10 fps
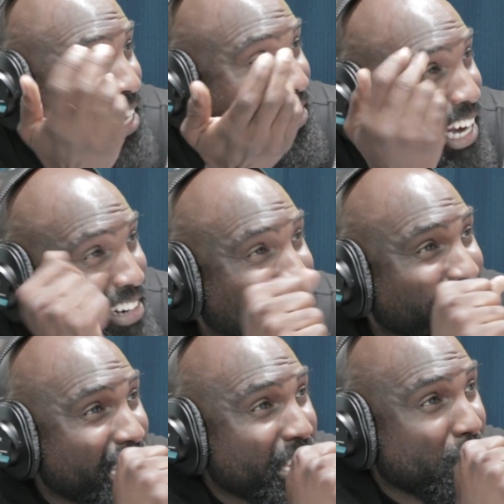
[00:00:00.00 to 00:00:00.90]
a
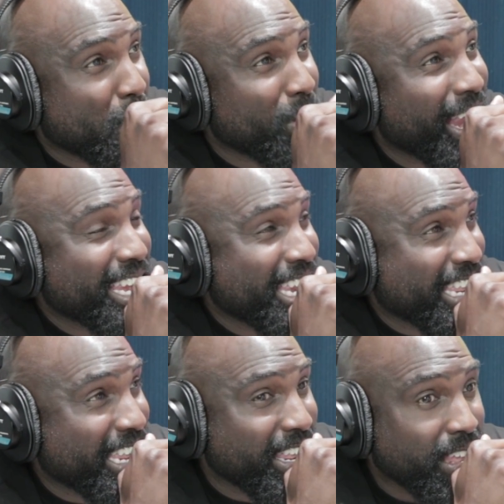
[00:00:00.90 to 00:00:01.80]
Sharon, a Nicole, a
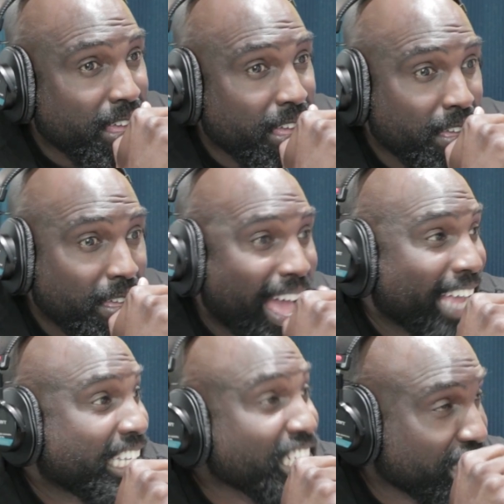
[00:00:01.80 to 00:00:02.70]
Nikki,
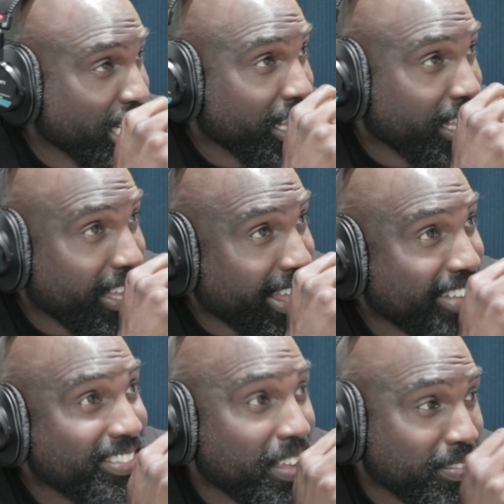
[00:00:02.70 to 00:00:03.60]
a Keisha,
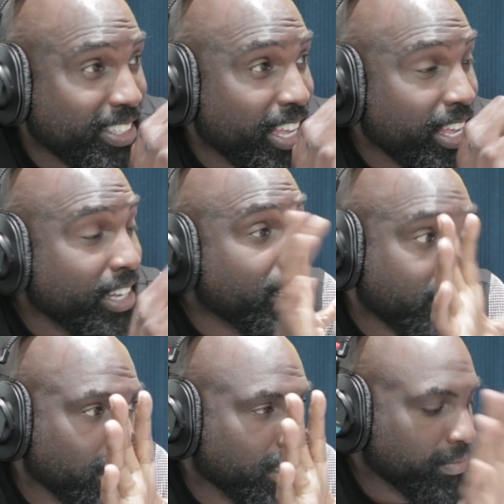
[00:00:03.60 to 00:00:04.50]
if them say,
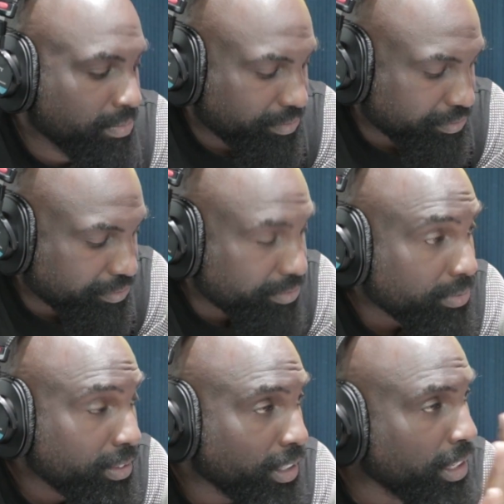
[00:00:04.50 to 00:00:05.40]
listen,
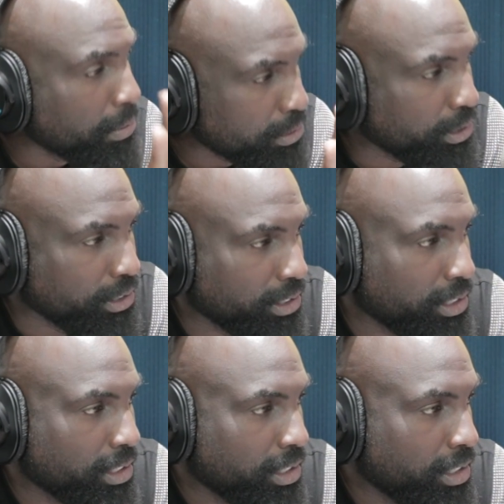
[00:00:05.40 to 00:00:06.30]
here, what's going
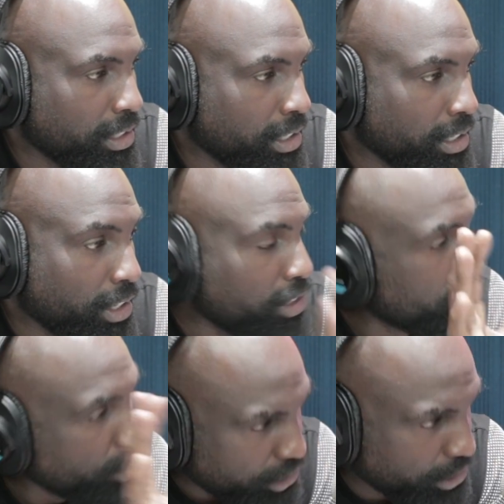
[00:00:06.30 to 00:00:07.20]
on?
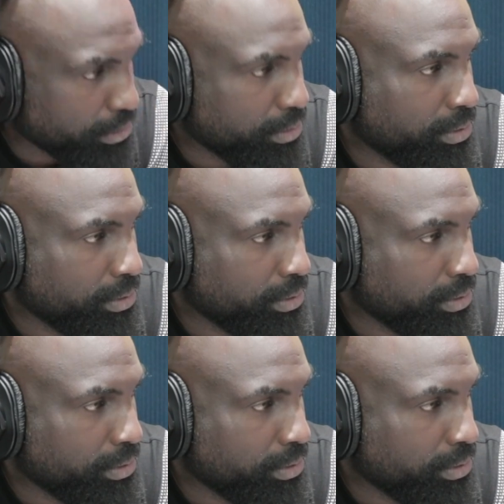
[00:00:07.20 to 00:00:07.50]
It's not you.